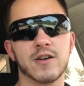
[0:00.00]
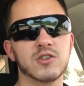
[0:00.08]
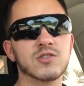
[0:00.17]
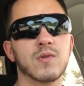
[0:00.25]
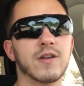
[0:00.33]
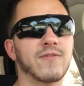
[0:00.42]
And you
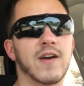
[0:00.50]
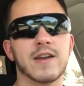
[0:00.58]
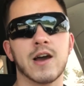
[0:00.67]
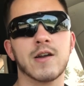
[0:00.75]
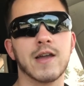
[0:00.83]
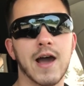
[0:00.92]
just want to find
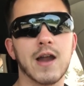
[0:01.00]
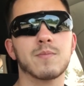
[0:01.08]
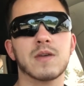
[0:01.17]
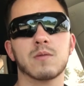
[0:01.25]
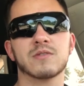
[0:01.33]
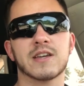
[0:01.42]
out how to
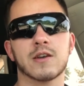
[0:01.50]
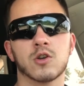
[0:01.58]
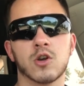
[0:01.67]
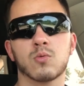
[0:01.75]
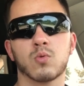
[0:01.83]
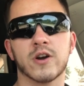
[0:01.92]
be able to get a
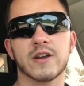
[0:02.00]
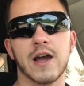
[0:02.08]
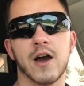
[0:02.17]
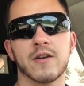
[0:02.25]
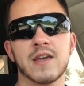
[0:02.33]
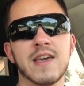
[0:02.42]
good
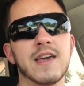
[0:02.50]
workout,